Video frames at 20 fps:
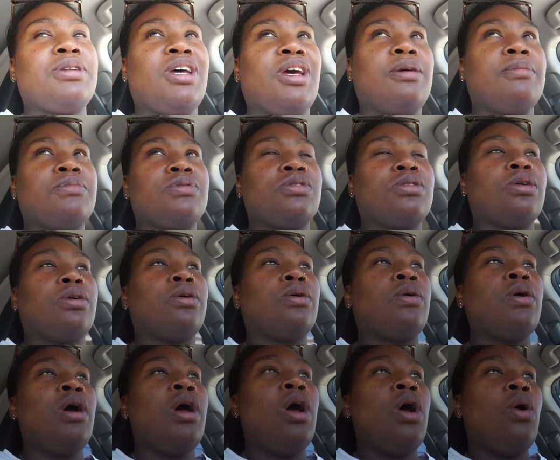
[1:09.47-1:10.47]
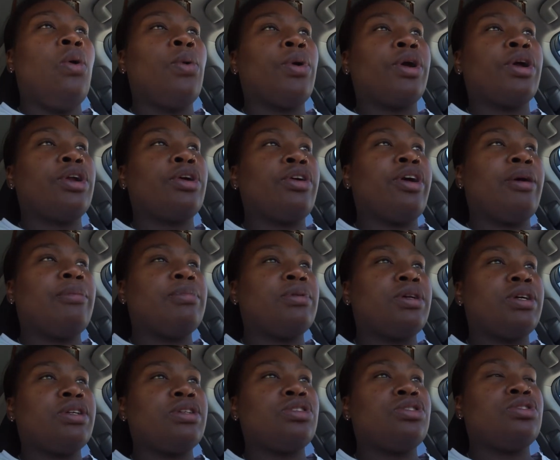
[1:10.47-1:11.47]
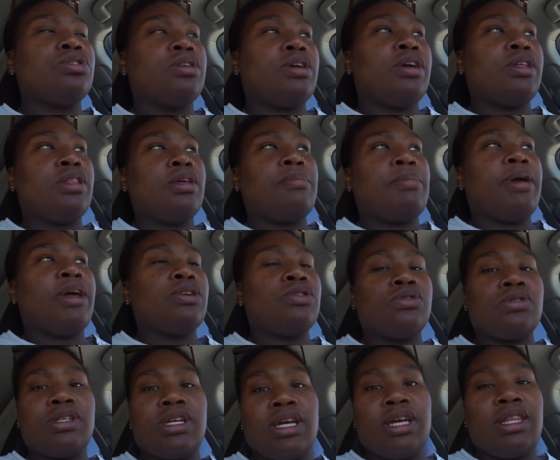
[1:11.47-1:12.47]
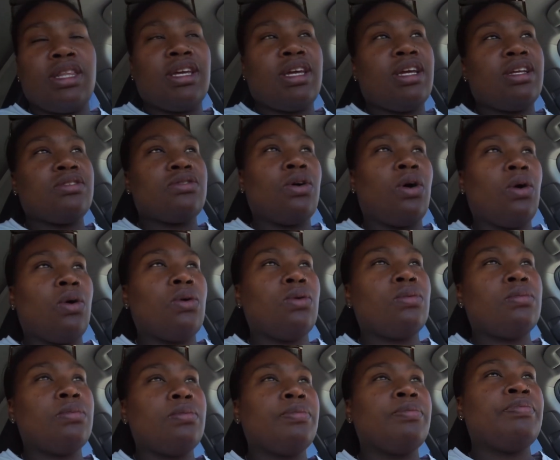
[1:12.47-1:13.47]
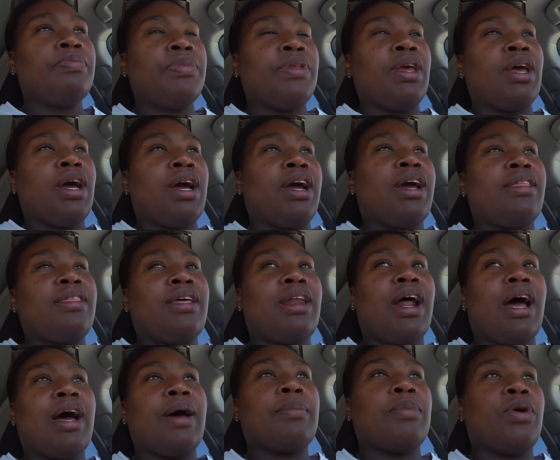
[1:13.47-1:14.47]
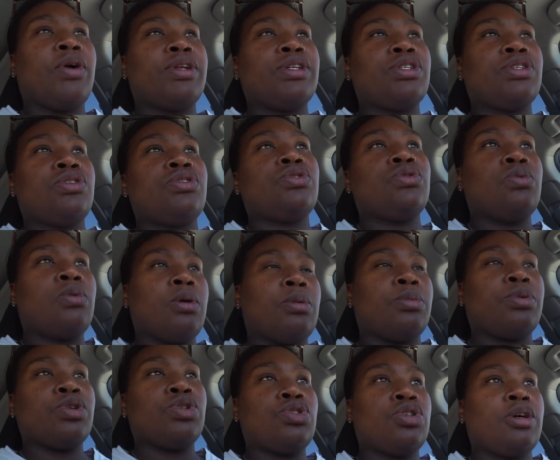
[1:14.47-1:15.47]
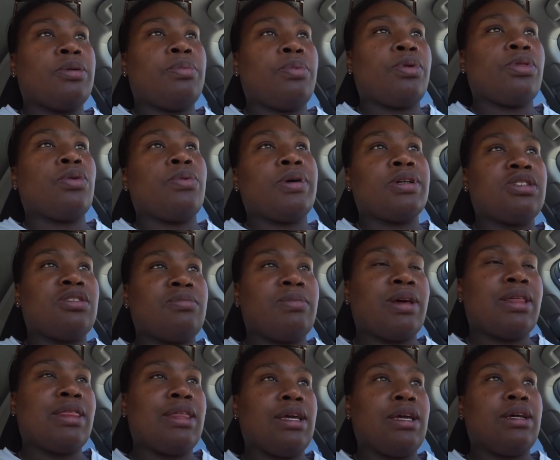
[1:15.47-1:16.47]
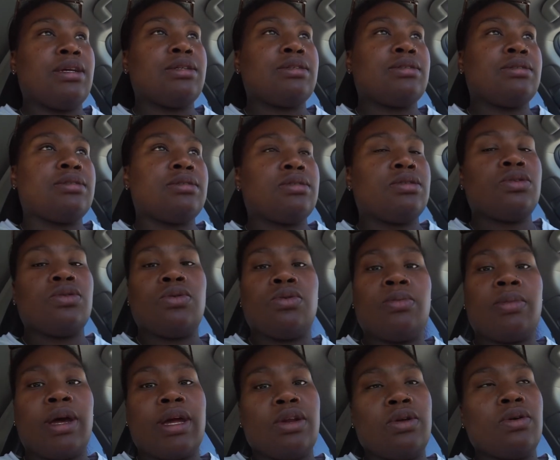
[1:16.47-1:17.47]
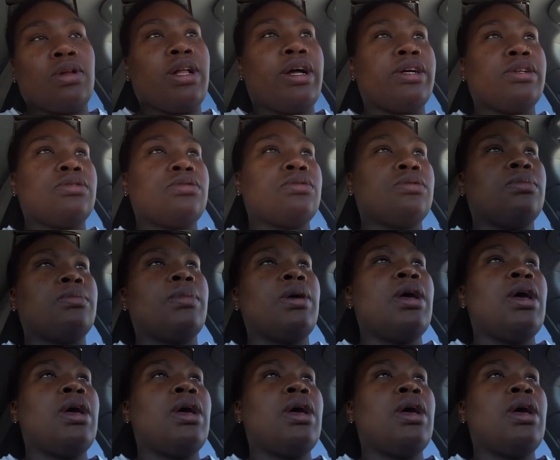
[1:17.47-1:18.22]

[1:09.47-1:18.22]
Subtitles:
time, so we're gonna grab lunch and then Pedro's taking the kids home and then I'm going to do one more trip with the rest of my things to my new classroom,